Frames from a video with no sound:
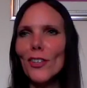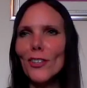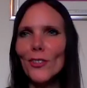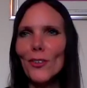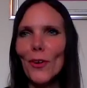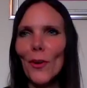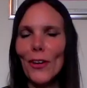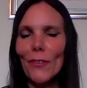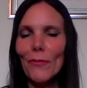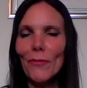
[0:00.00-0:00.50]

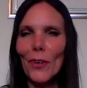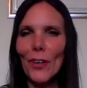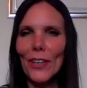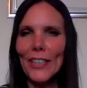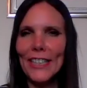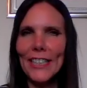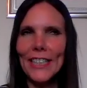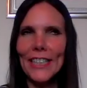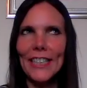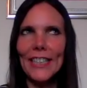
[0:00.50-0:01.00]
just got
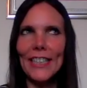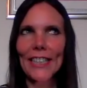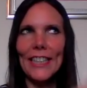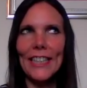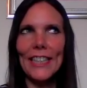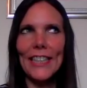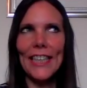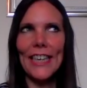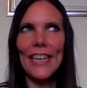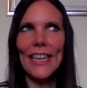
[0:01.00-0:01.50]
invited
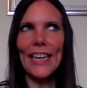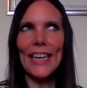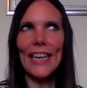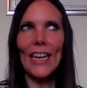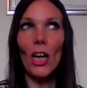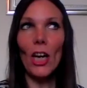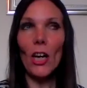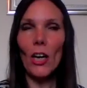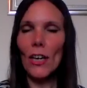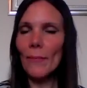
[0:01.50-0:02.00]
to the
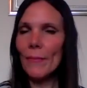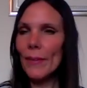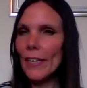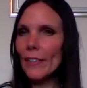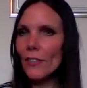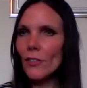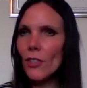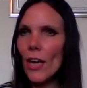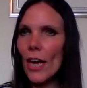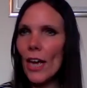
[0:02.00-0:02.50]

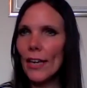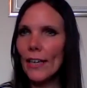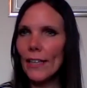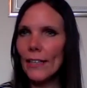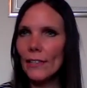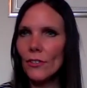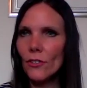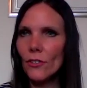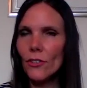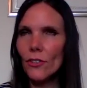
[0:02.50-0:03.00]
climate
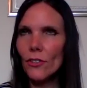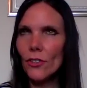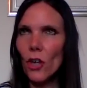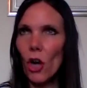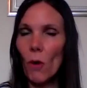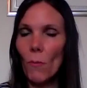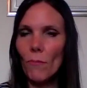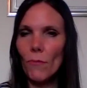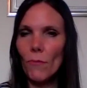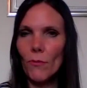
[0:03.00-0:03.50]
change
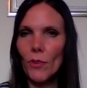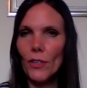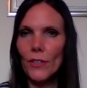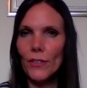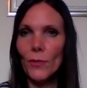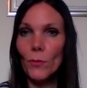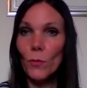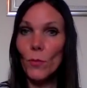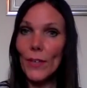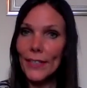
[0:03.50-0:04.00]

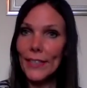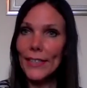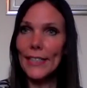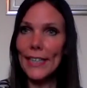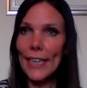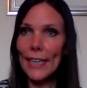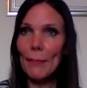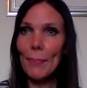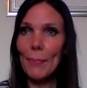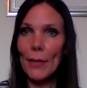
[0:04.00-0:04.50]
conference with
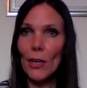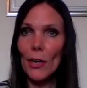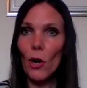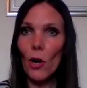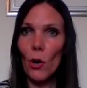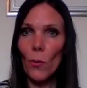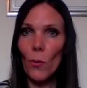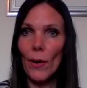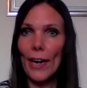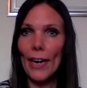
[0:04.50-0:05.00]

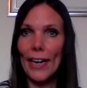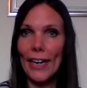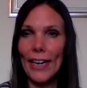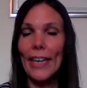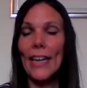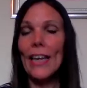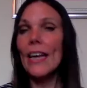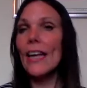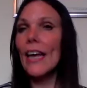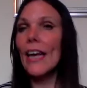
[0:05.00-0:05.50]

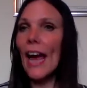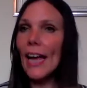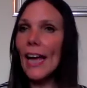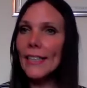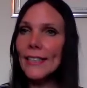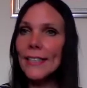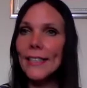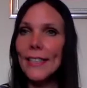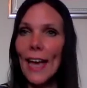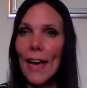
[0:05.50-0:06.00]
CPRE,
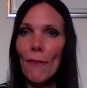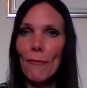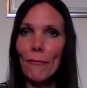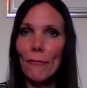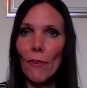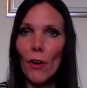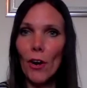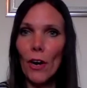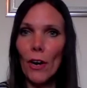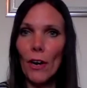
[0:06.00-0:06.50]
and
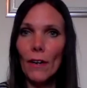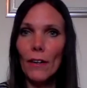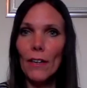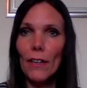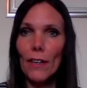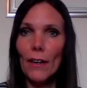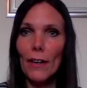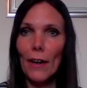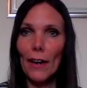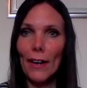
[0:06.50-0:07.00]

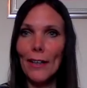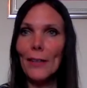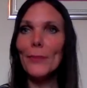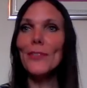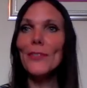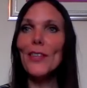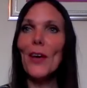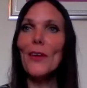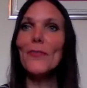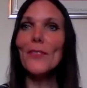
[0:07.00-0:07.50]
it
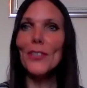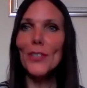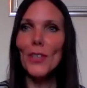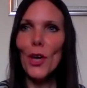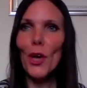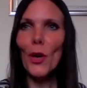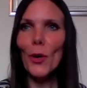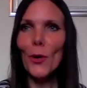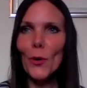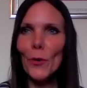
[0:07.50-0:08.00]
was over
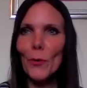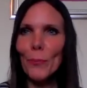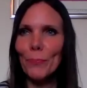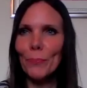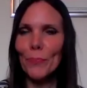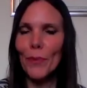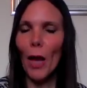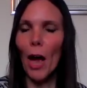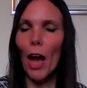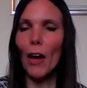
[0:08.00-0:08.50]

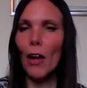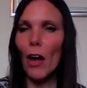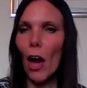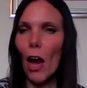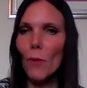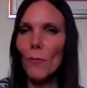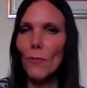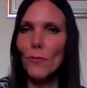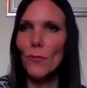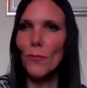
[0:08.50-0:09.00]
Zoom.
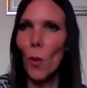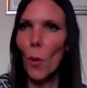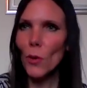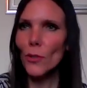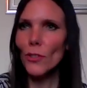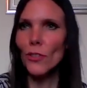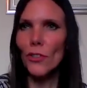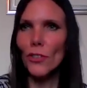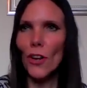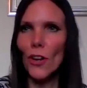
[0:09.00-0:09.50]

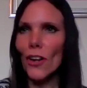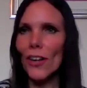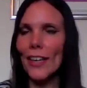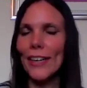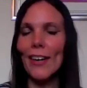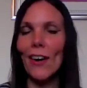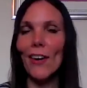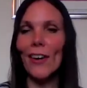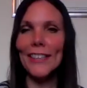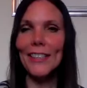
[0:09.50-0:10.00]

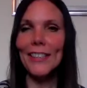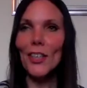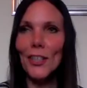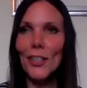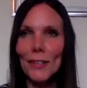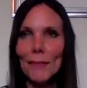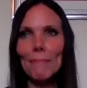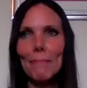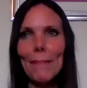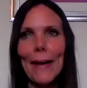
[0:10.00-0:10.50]
Unfortunately, I
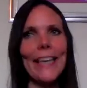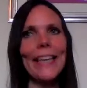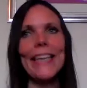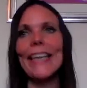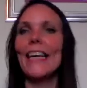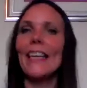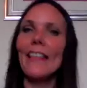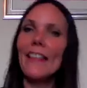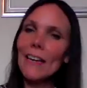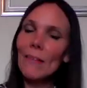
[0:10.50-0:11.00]
couldn't
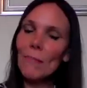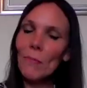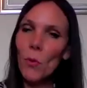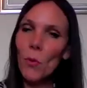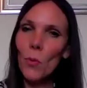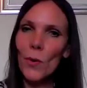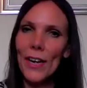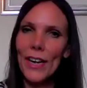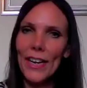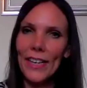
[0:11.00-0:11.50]
make it that
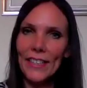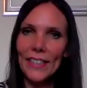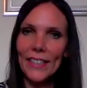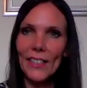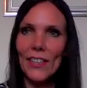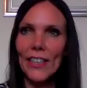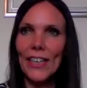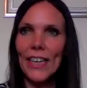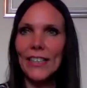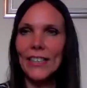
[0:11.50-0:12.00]
morning
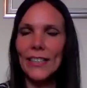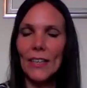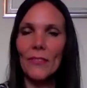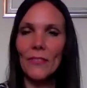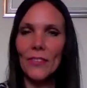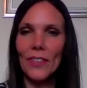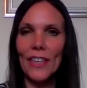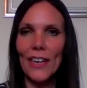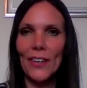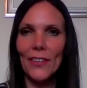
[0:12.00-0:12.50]
because I had
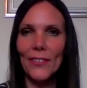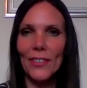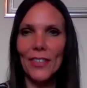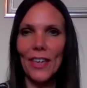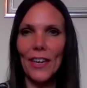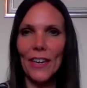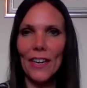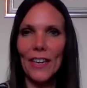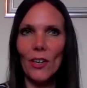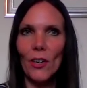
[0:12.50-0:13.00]
something else
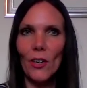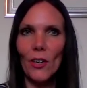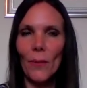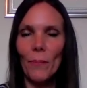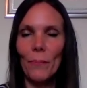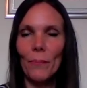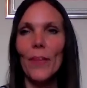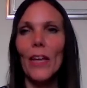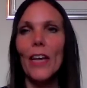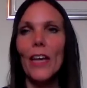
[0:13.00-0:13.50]
going
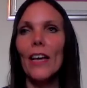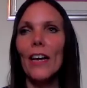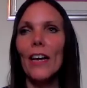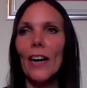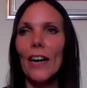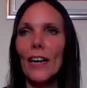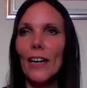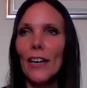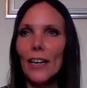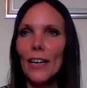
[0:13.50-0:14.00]
on.
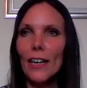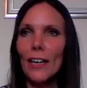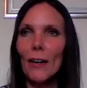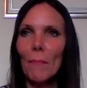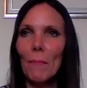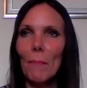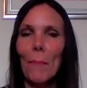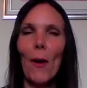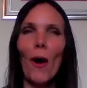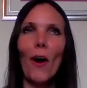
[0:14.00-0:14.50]

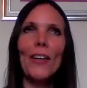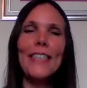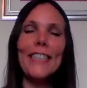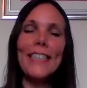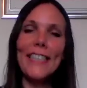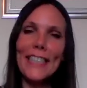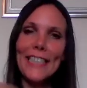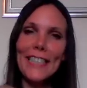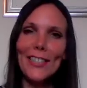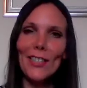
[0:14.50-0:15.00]
But I
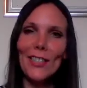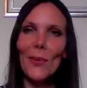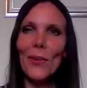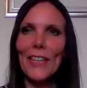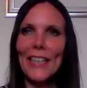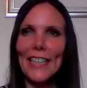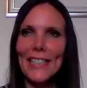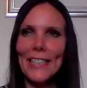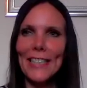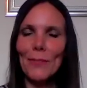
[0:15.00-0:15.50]
did do
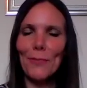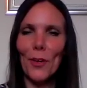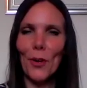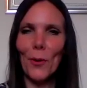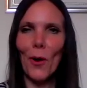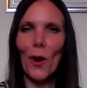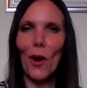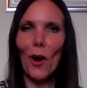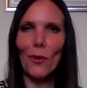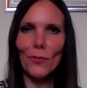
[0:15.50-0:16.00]
an
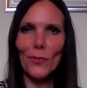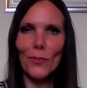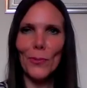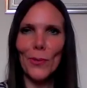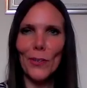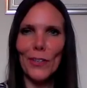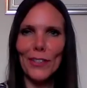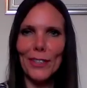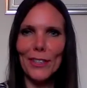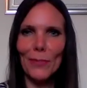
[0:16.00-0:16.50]
interview
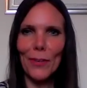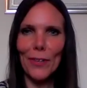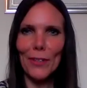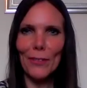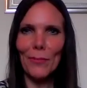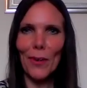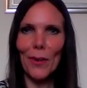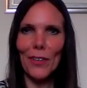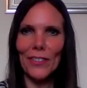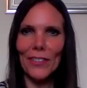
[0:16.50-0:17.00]
afterwards
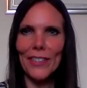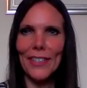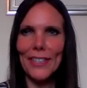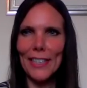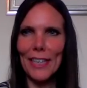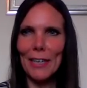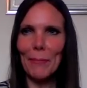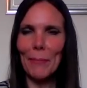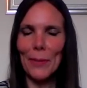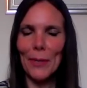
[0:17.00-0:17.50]
with one of the
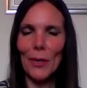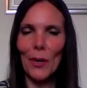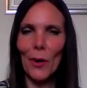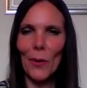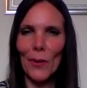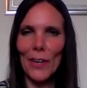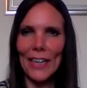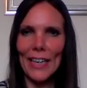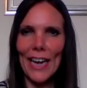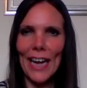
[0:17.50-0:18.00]

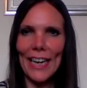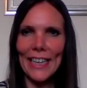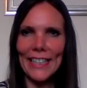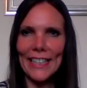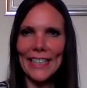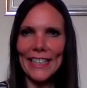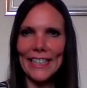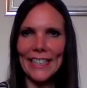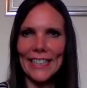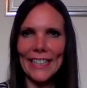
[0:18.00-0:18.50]
CPRE
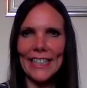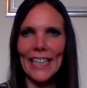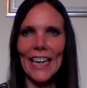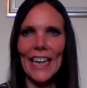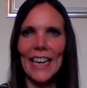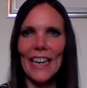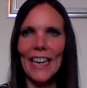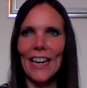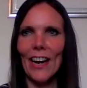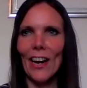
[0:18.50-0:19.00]
ladies,
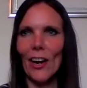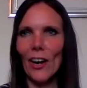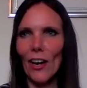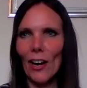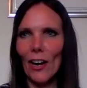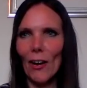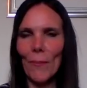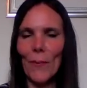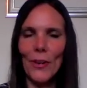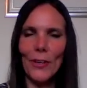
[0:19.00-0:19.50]

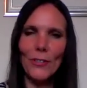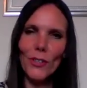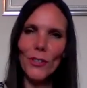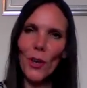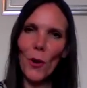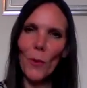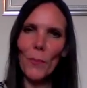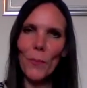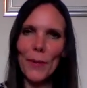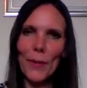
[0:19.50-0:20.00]
who
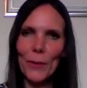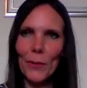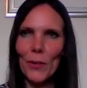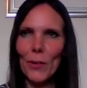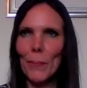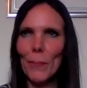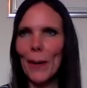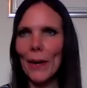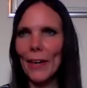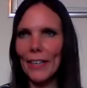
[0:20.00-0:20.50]
told me
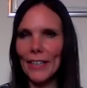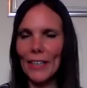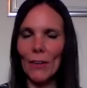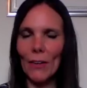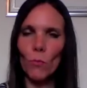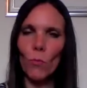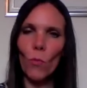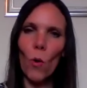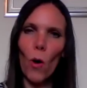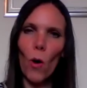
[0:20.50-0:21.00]
all about,
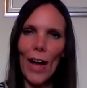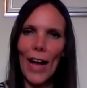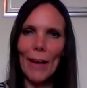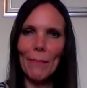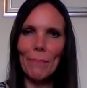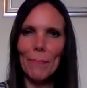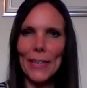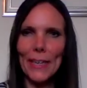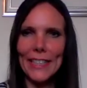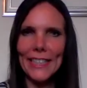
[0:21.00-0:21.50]
what
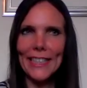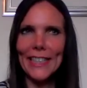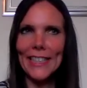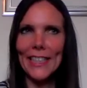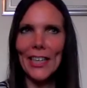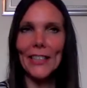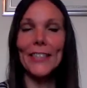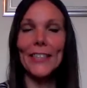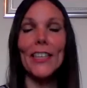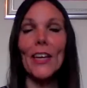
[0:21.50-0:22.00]
had been
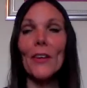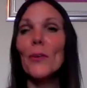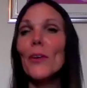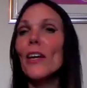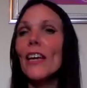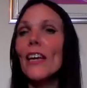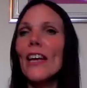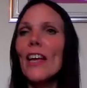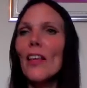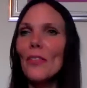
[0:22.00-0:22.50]
discussed. So
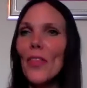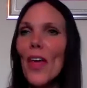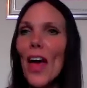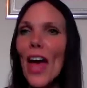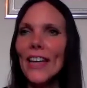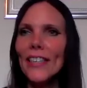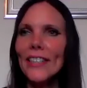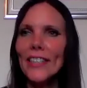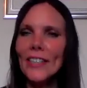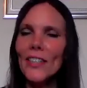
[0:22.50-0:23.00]

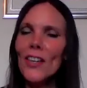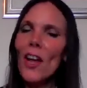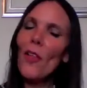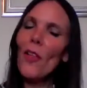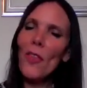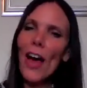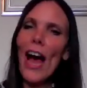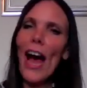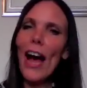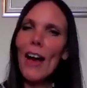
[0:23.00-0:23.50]
there's
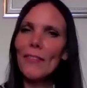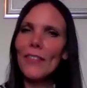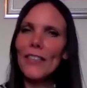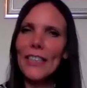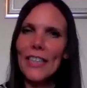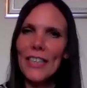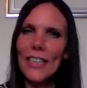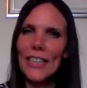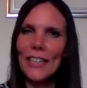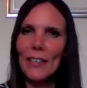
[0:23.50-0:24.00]
another
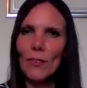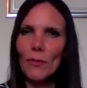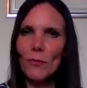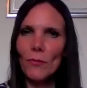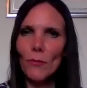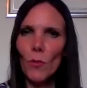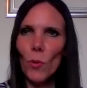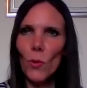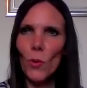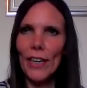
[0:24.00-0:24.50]
avenue
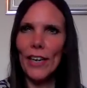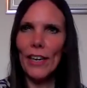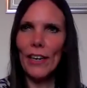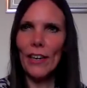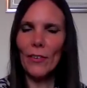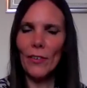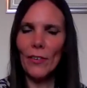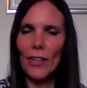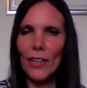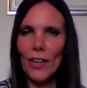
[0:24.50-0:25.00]
for
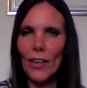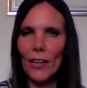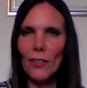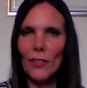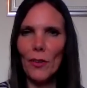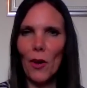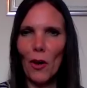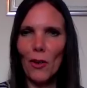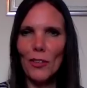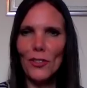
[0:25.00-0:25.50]

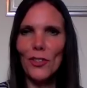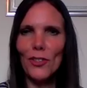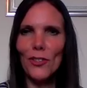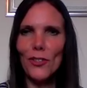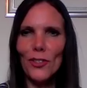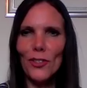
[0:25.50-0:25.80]
you. I should